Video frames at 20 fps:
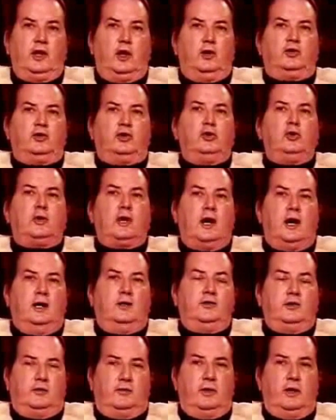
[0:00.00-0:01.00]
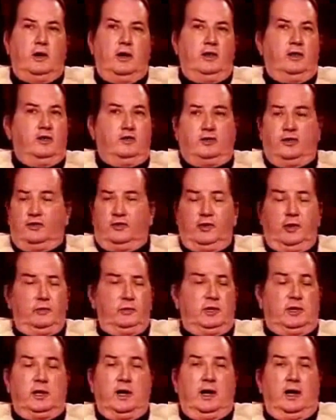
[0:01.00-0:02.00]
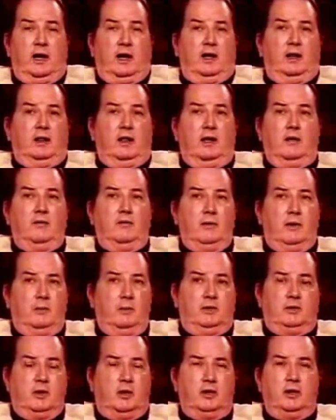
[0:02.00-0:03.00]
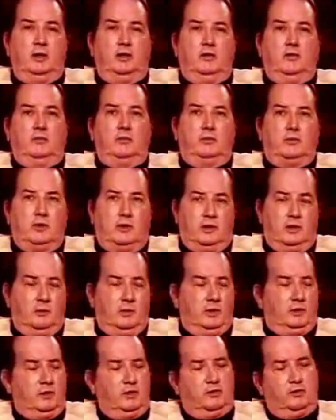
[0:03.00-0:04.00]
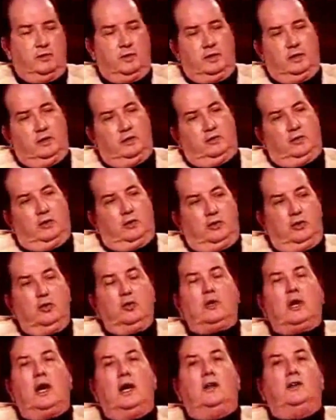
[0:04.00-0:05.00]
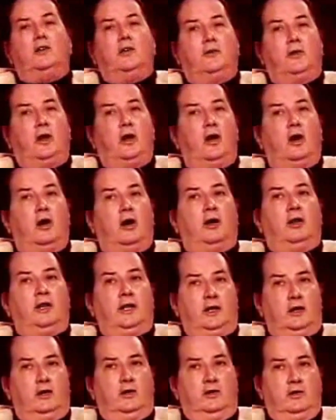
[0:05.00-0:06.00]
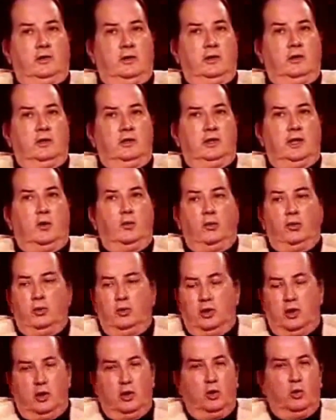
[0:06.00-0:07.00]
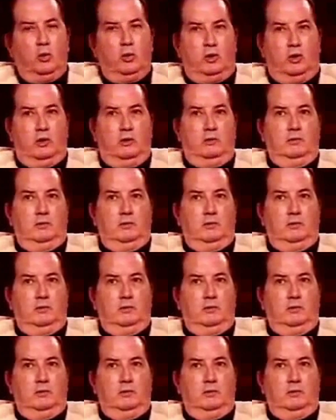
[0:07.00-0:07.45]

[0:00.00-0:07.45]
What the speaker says: You see, there are two kinds of law. This is a subject I love. I've been talking about this for years. There are two kinds of law on the earth that rule the